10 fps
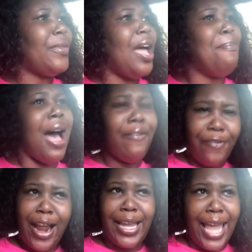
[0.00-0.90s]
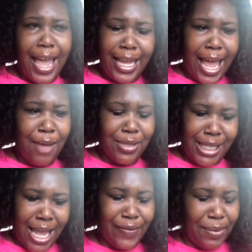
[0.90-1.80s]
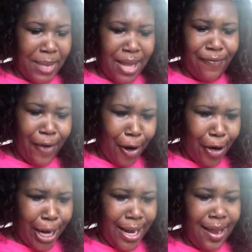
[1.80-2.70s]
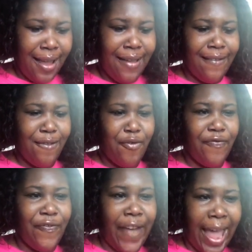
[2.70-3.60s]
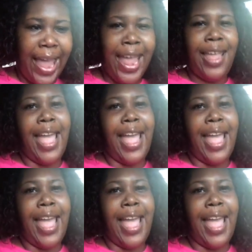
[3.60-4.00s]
my friend KK was giving me very vague